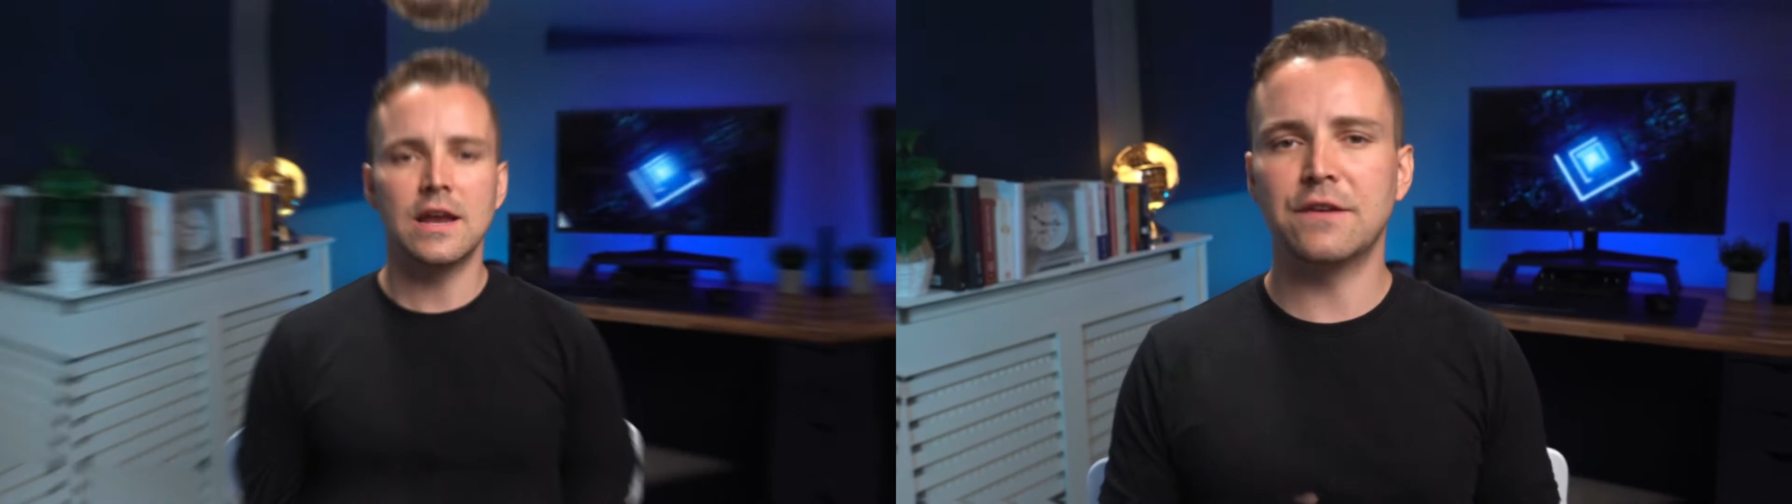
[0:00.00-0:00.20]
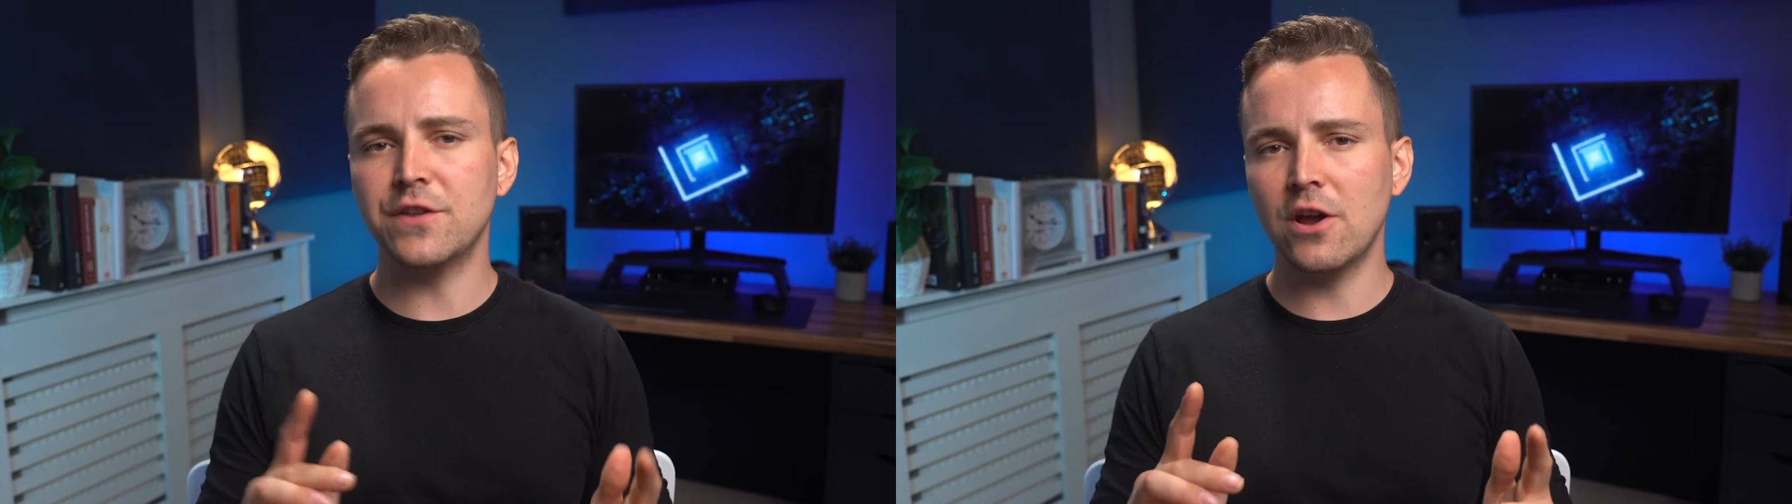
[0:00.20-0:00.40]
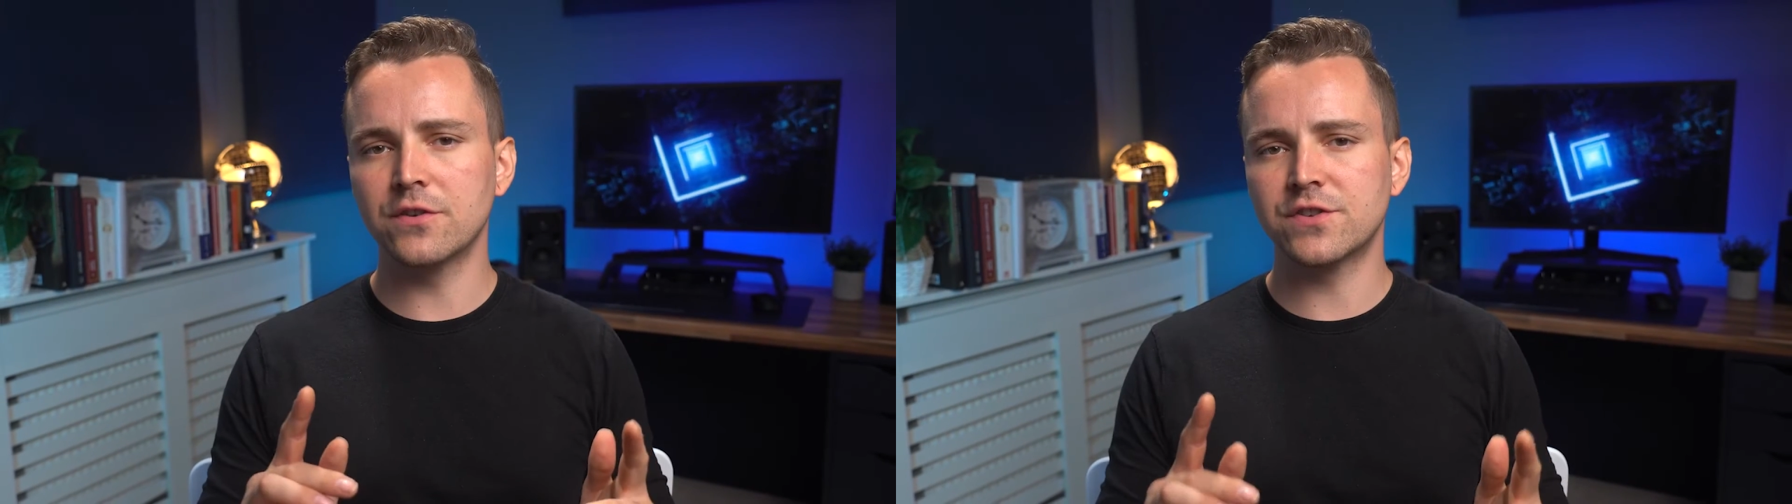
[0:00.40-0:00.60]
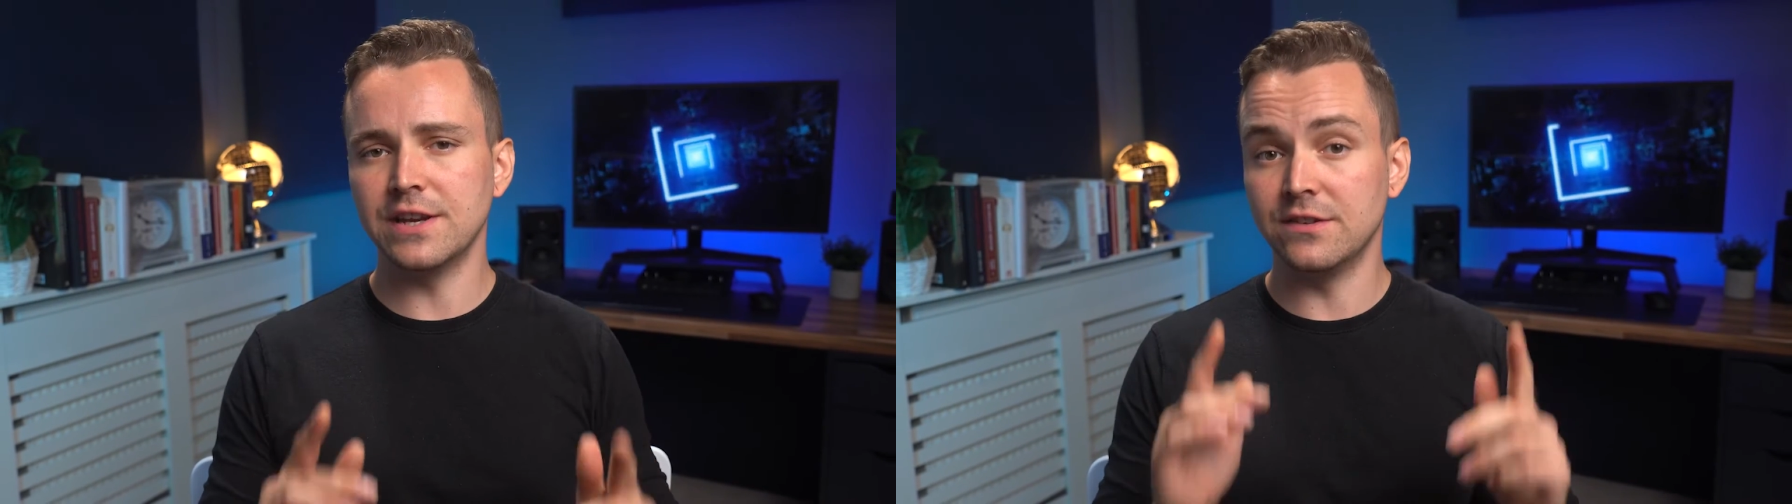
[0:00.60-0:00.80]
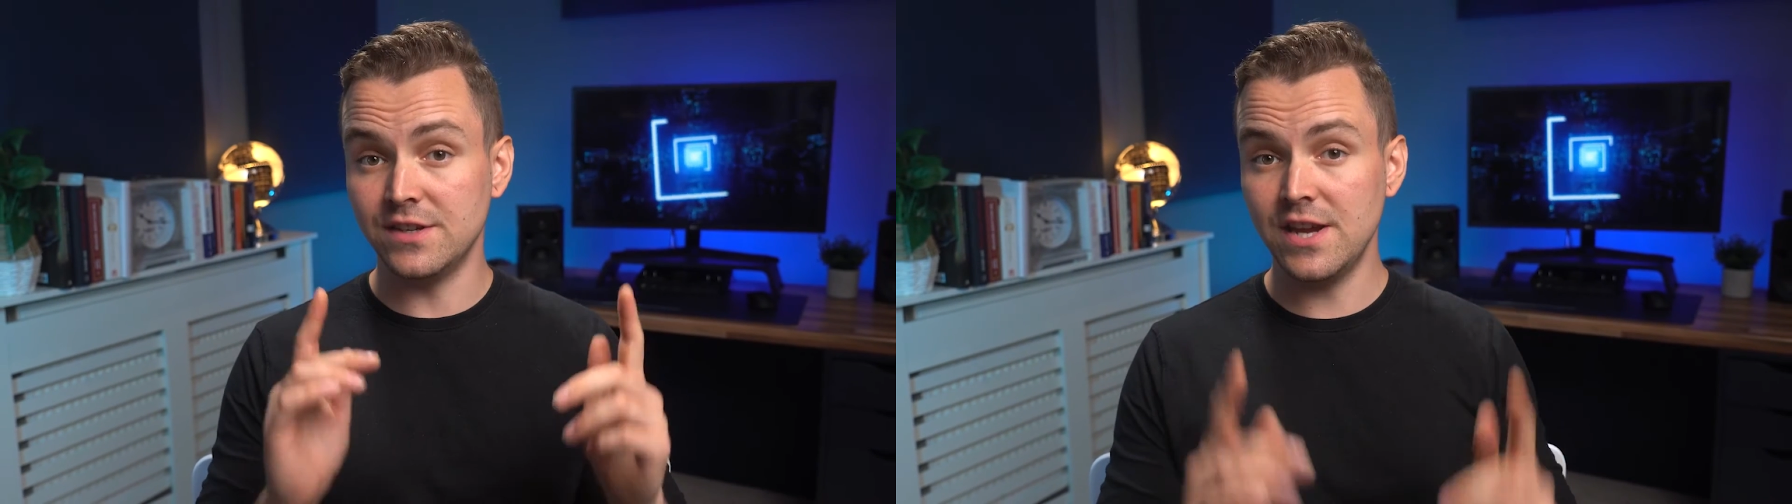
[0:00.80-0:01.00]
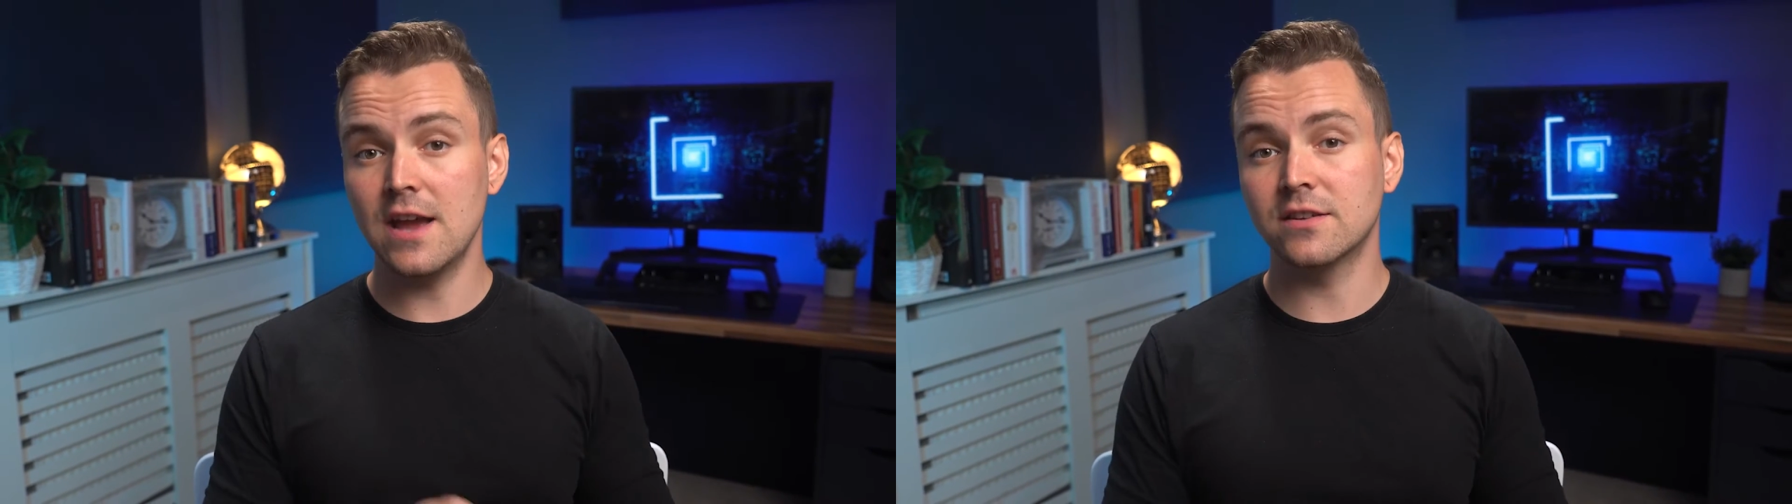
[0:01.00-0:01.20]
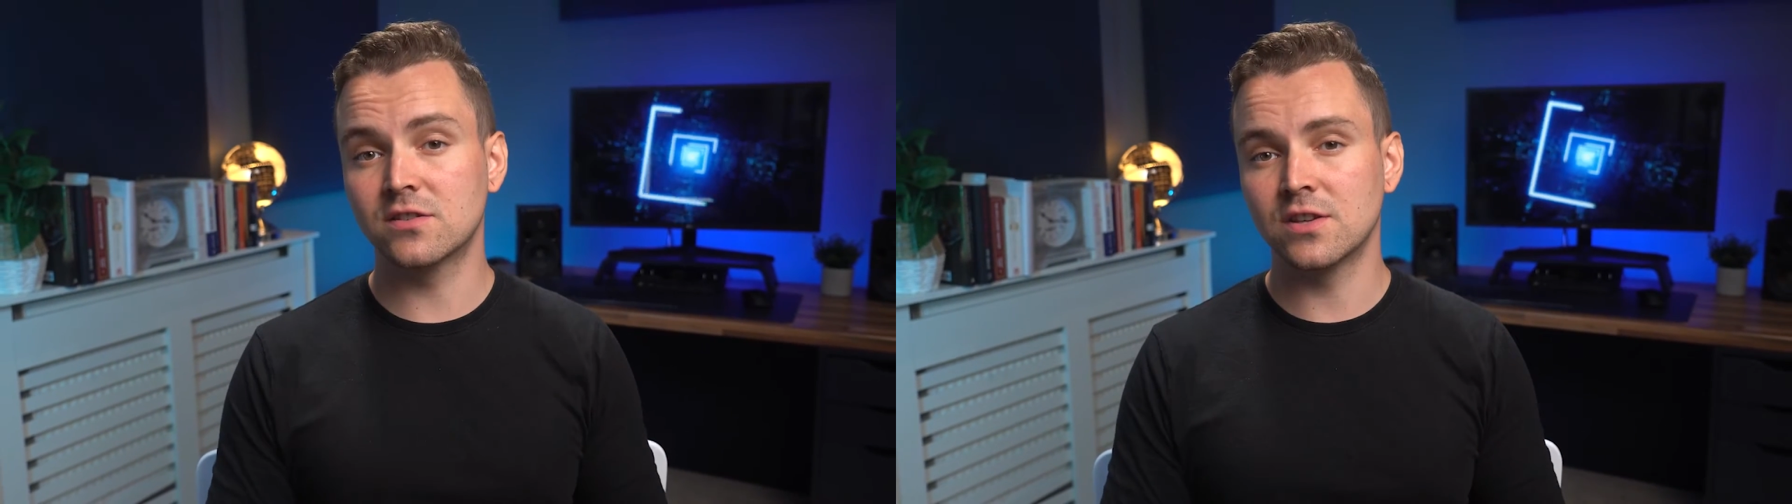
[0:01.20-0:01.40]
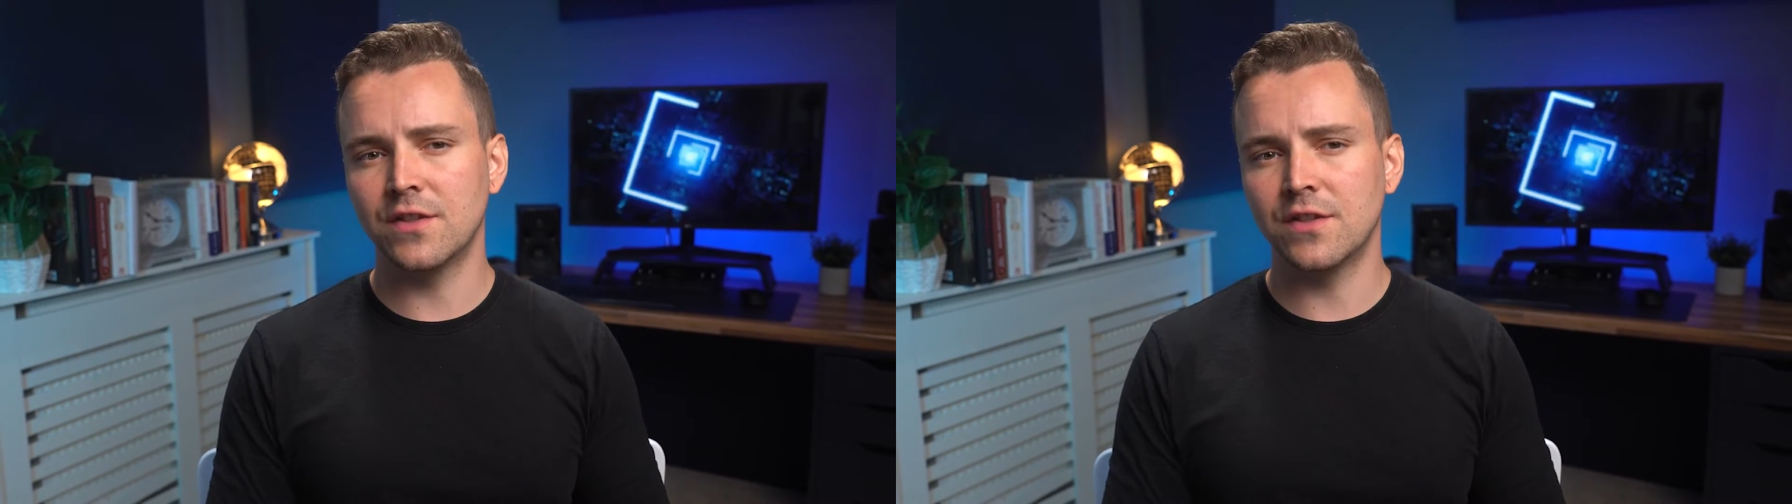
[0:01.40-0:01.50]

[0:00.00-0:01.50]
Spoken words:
If the answer is yes,